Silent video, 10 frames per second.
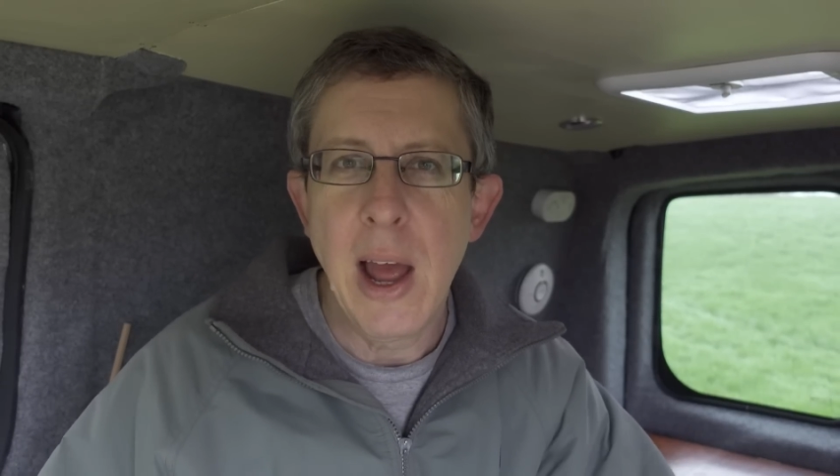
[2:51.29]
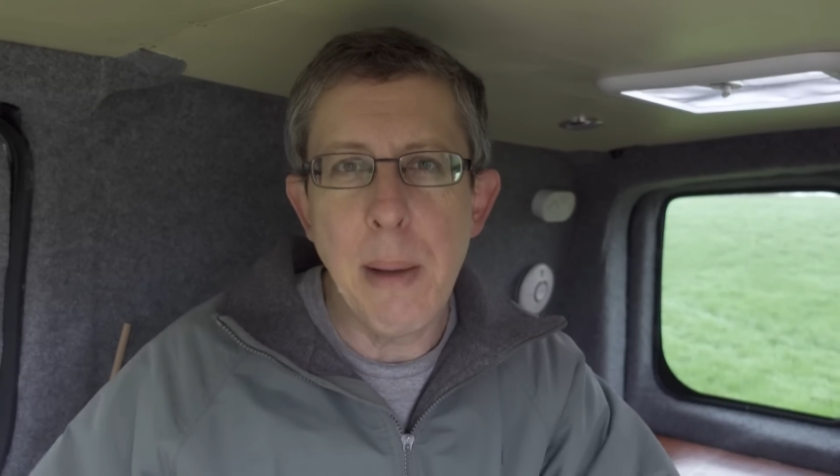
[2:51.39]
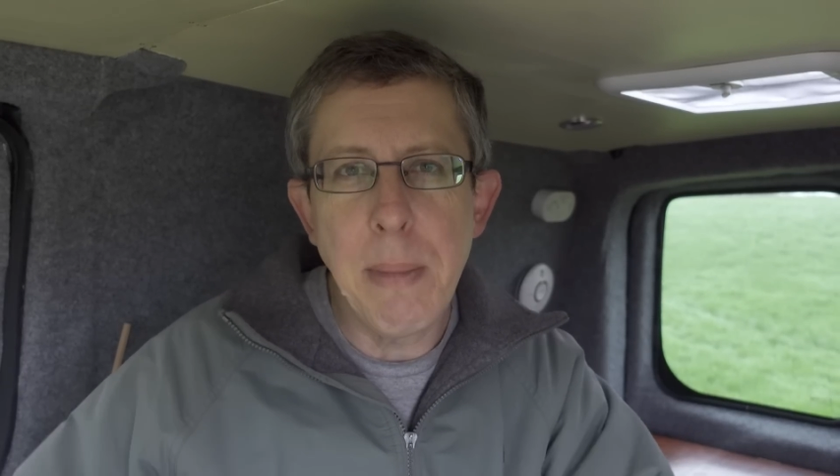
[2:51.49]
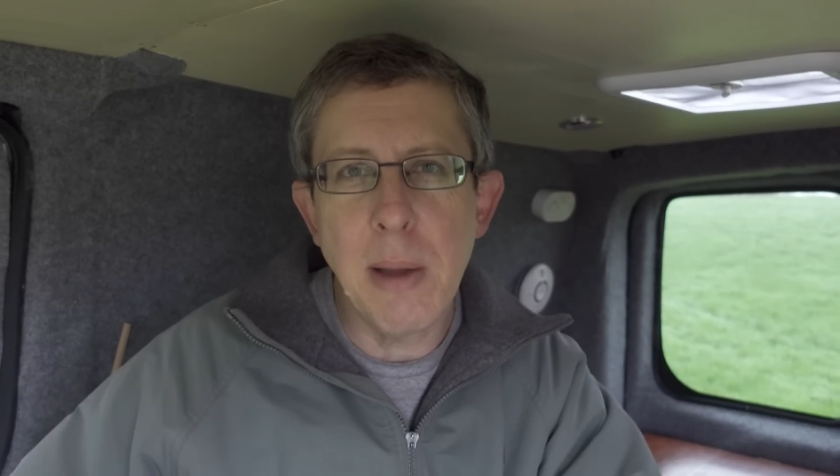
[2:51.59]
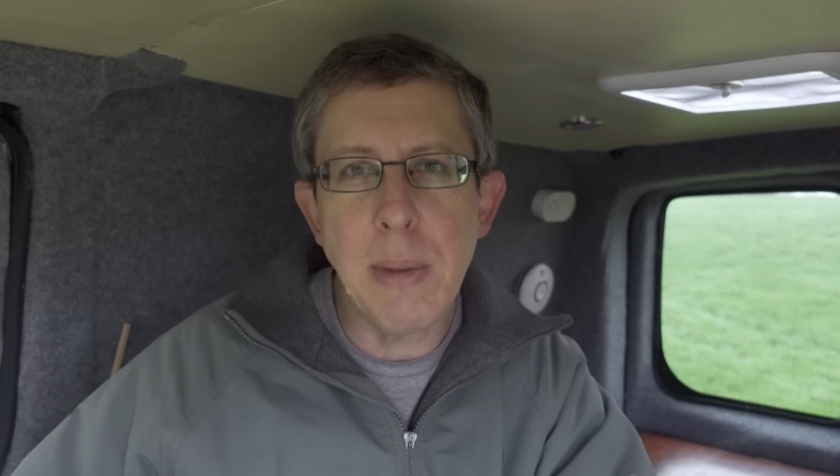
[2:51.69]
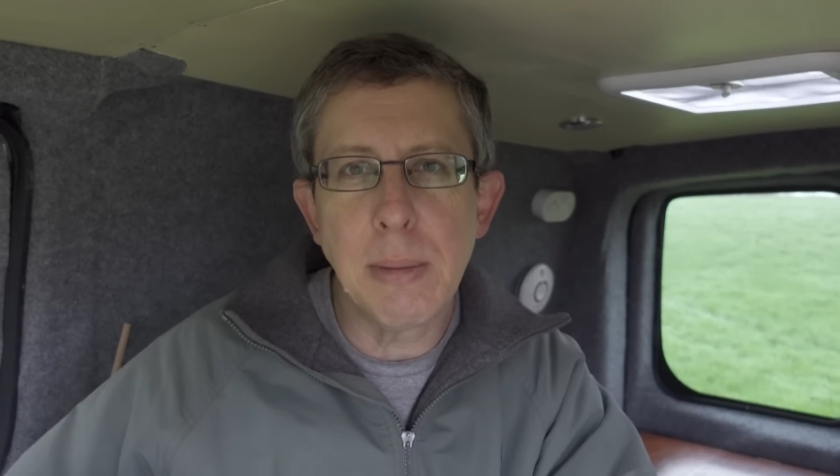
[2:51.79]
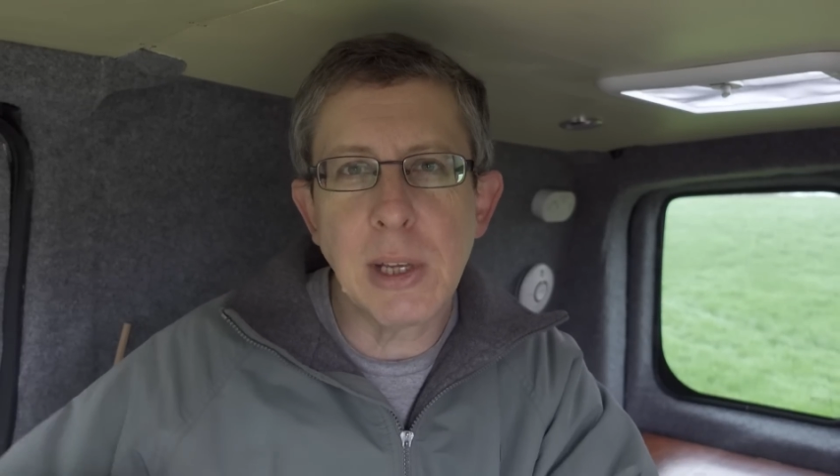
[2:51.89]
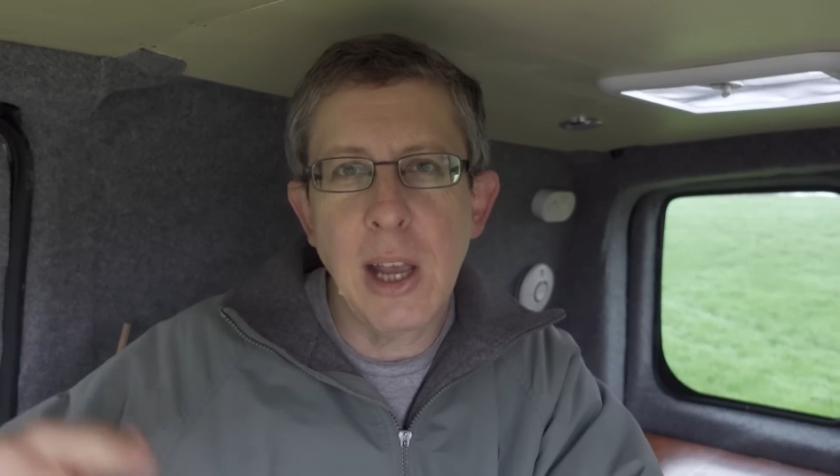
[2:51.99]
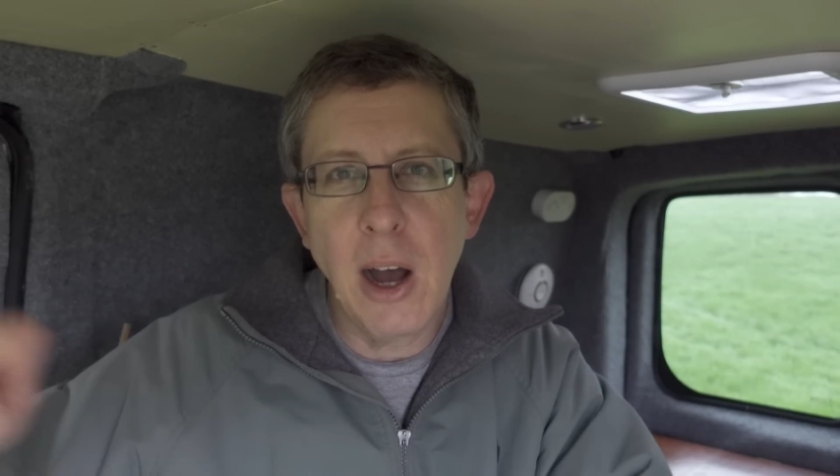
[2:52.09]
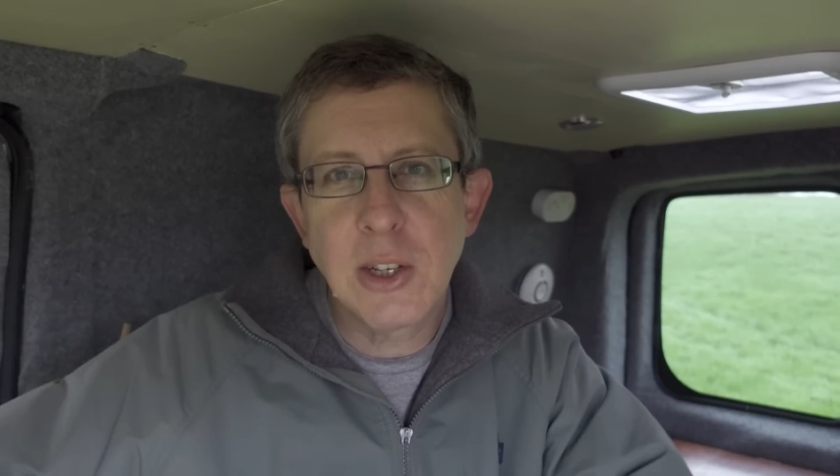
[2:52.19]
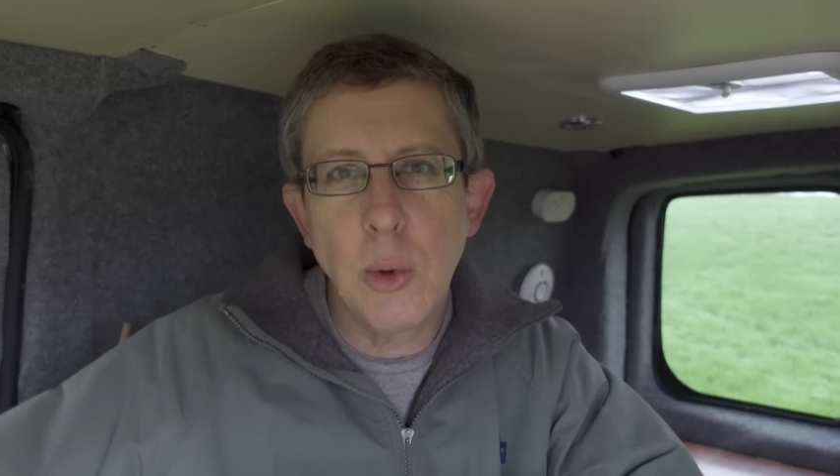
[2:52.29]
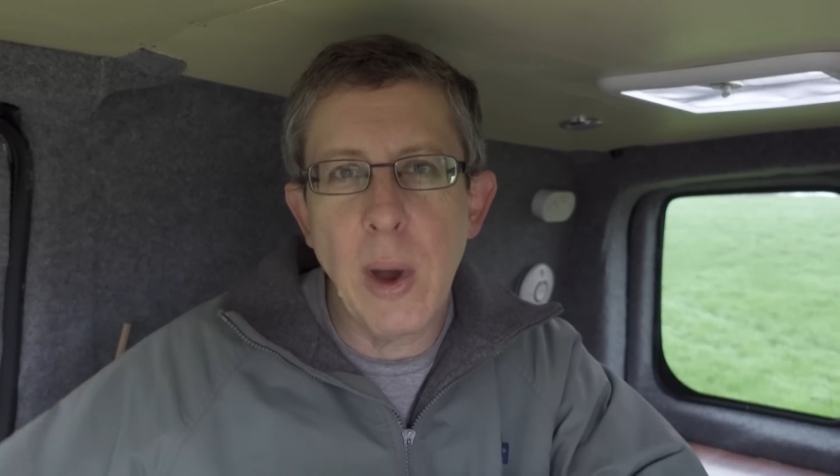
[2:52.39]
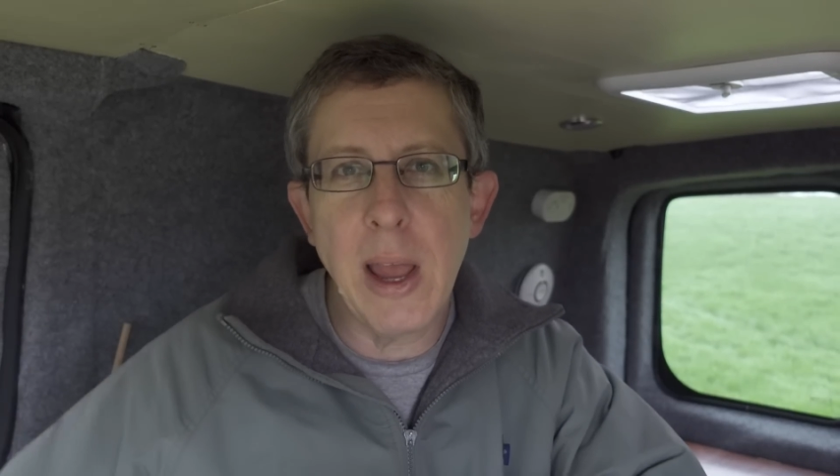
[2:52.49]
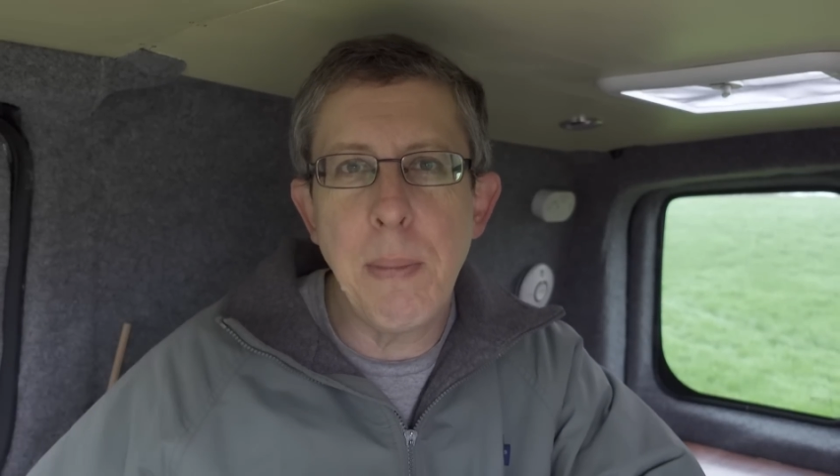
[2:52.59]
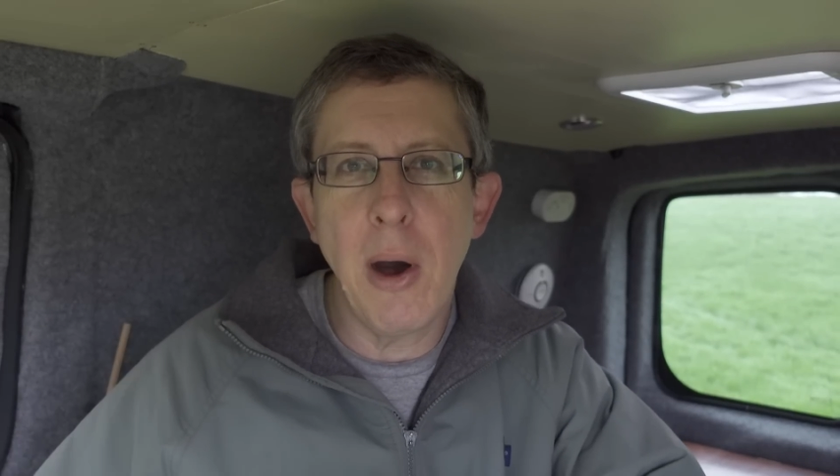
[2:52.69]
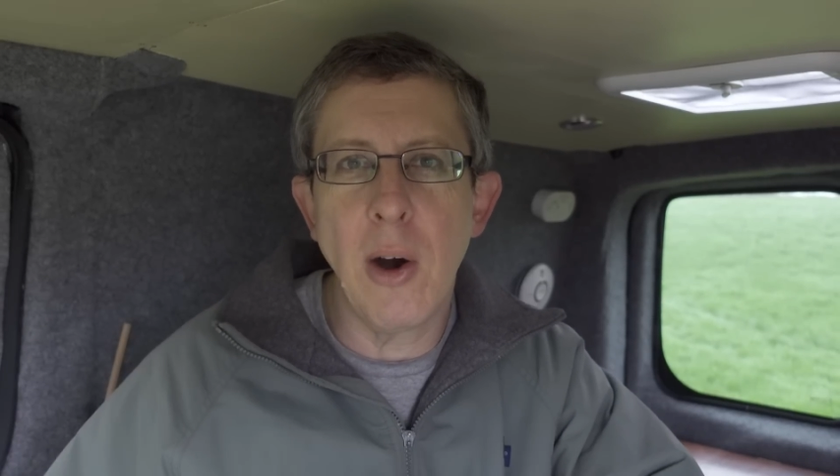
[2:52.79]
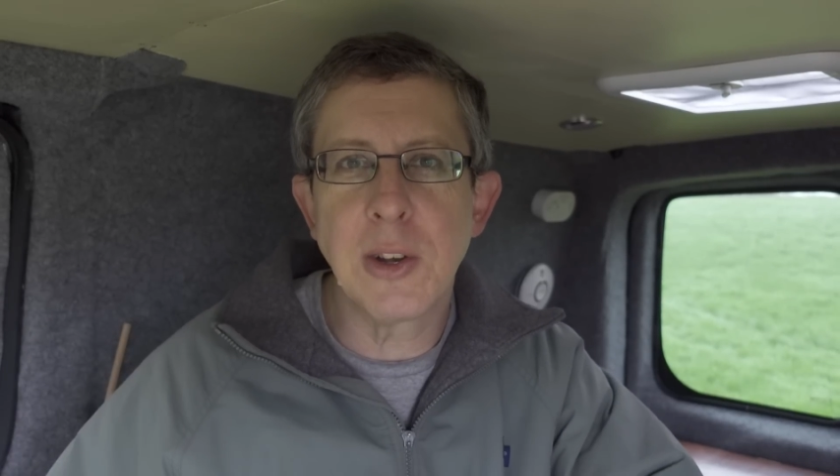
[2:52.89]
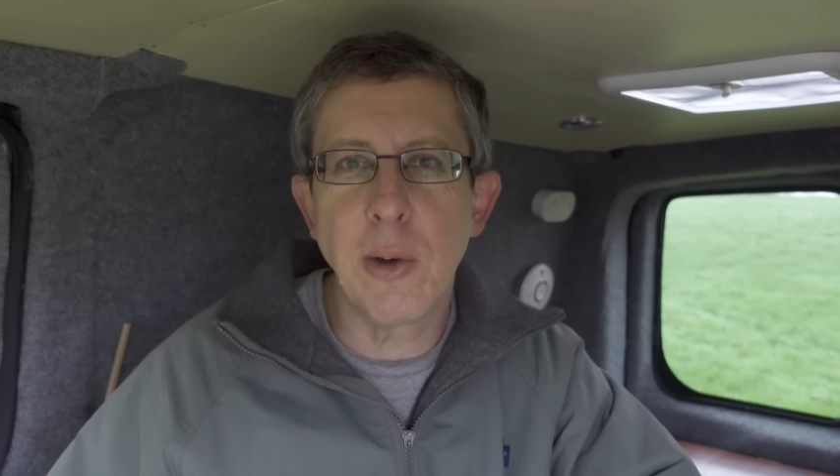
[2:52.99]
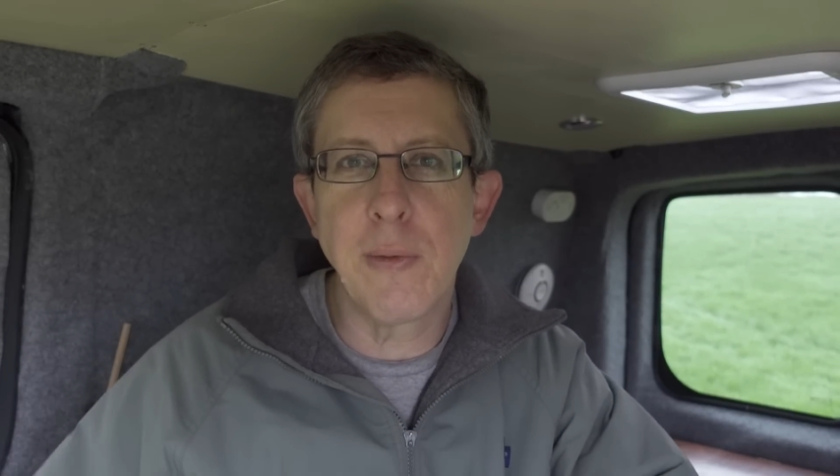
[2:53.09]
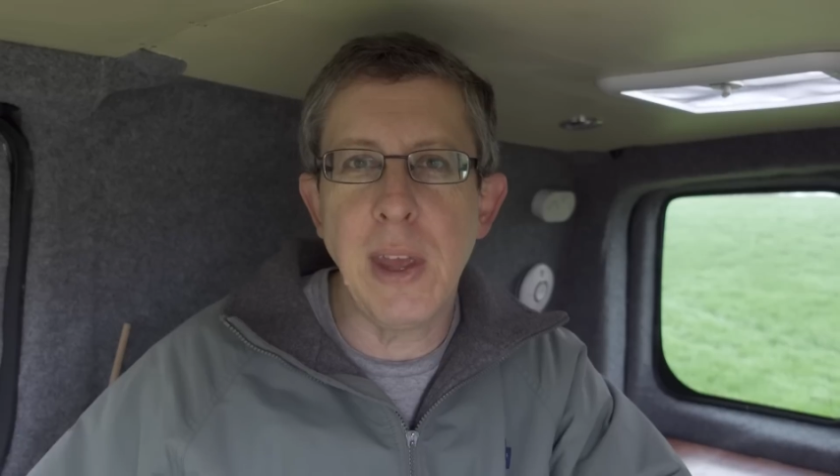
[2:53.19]
I might be able to cut away
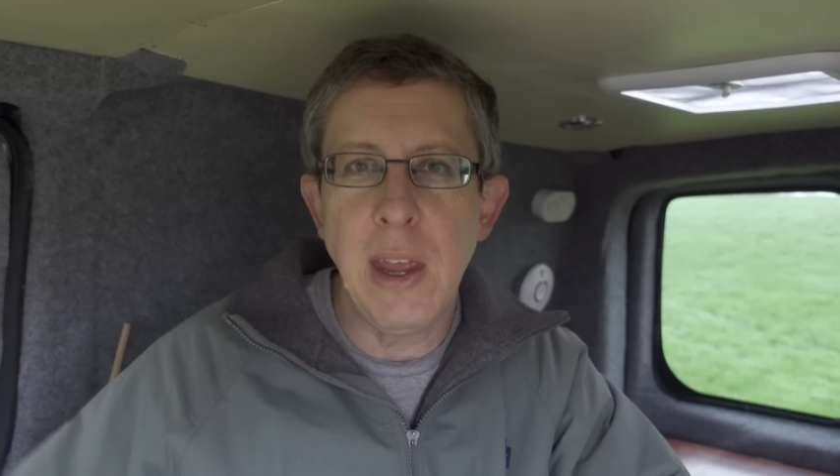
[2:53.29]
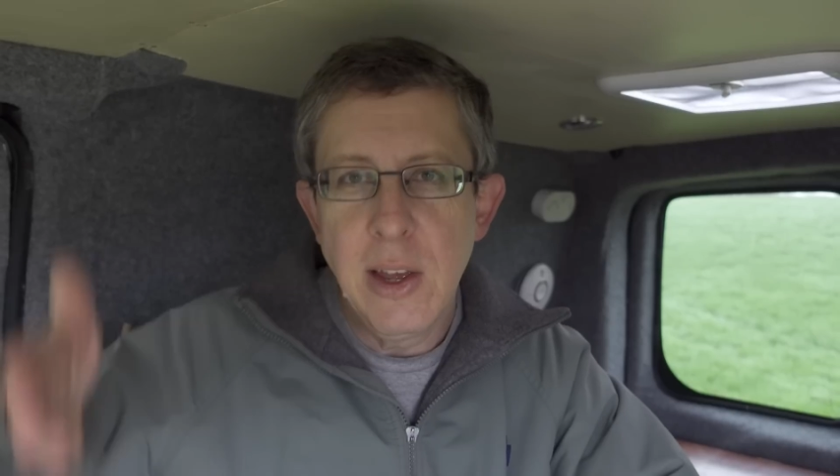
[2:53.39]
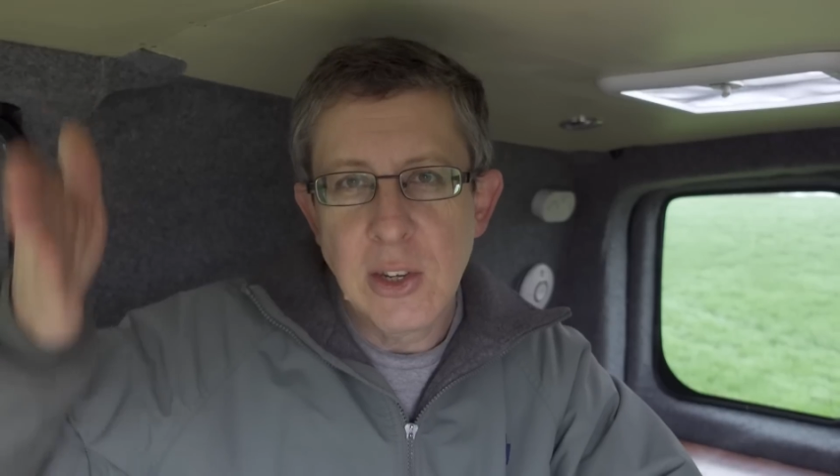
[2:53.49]
part of the